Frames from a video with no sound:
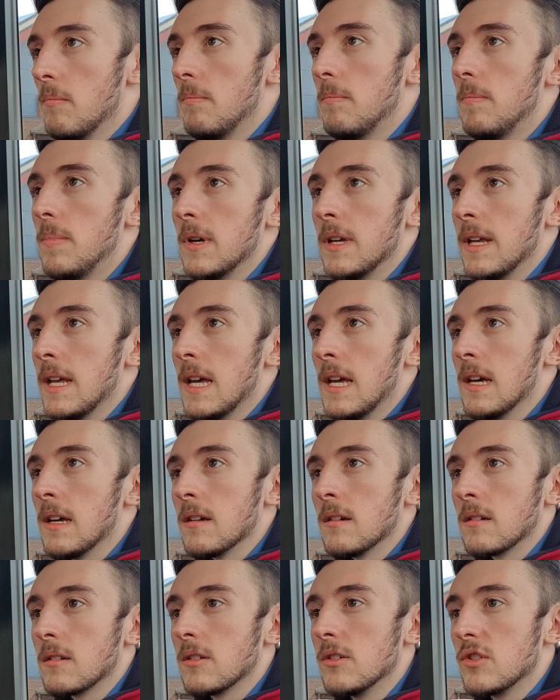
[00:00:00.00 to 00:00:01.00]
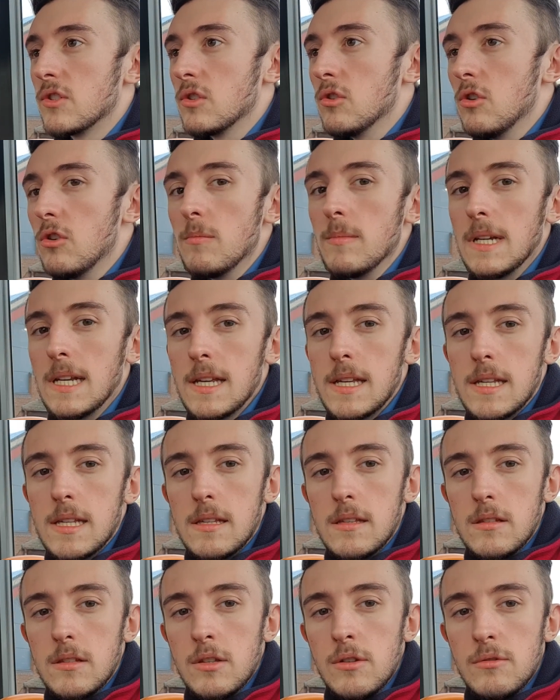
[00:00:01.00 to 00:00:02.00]
But yeah, because
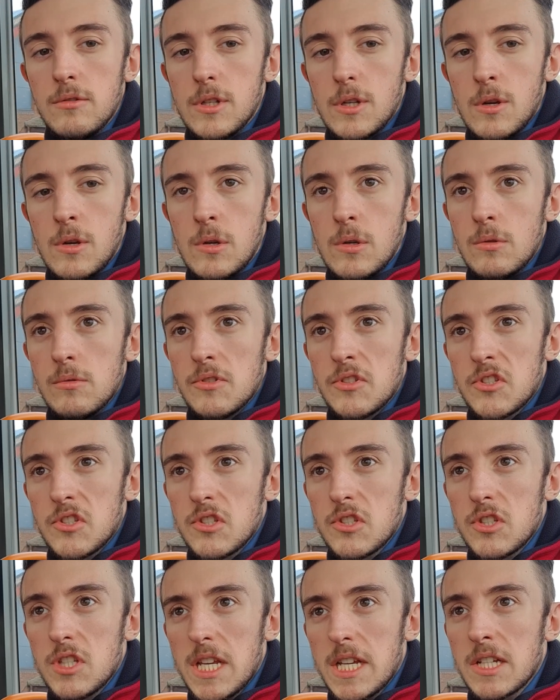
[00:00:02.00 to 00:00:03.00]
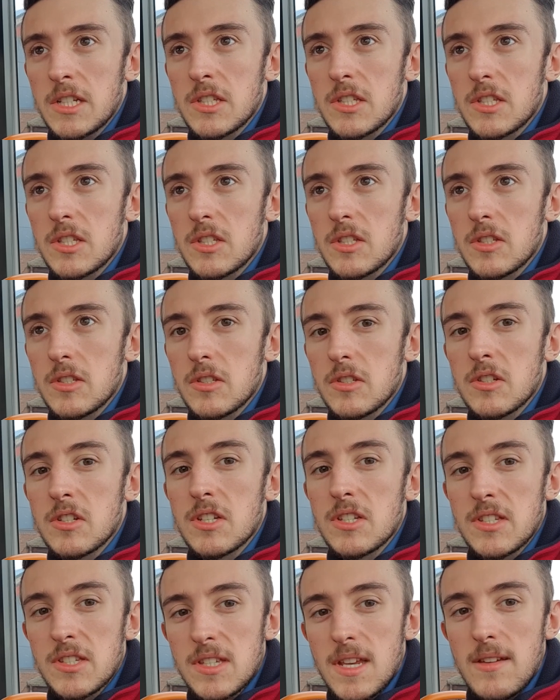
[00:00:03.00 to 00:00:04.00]
normally you do 6
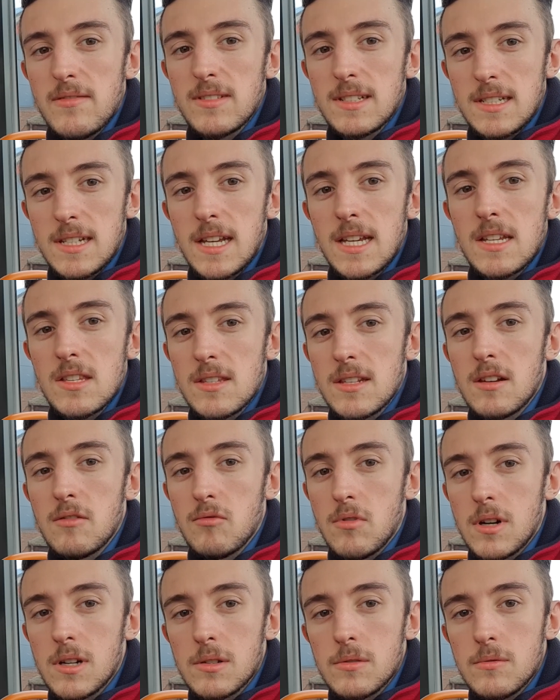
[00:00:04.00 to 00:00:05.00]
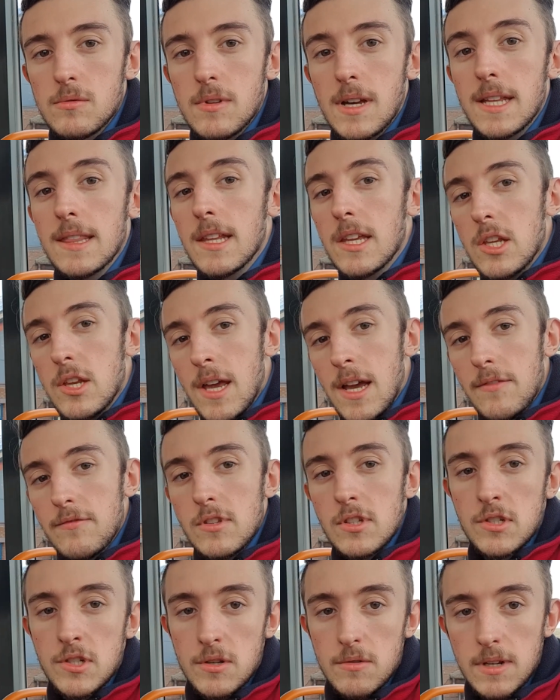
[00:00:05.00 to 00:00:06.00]
to 7 days in a row, and then you have
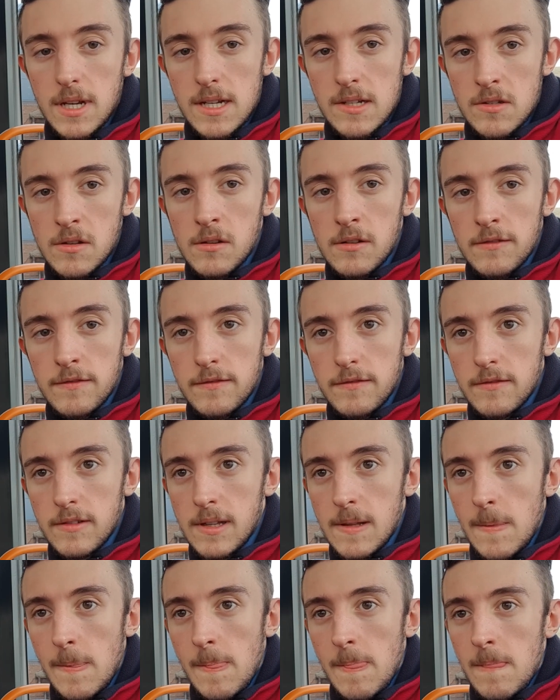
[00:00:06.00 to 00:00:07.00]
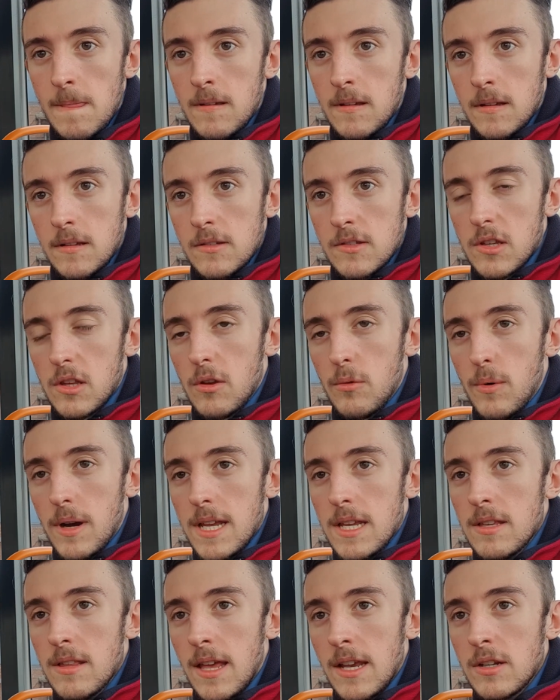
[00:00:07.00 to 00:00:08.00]
your 2 days off. So the
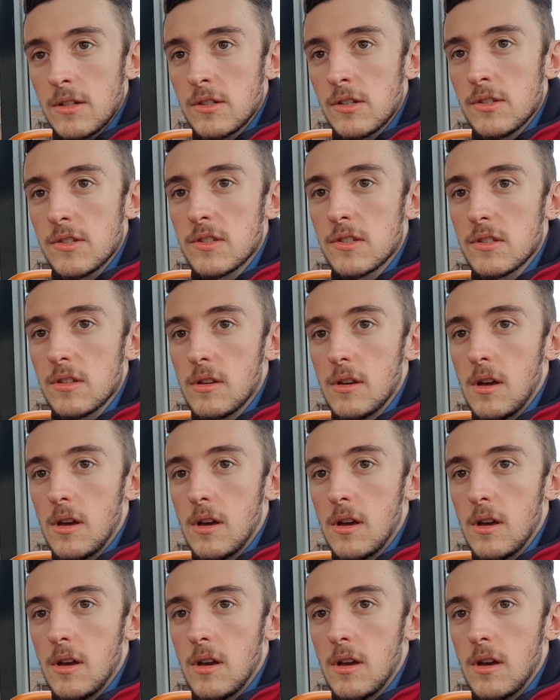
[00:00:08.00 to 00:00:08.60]
way because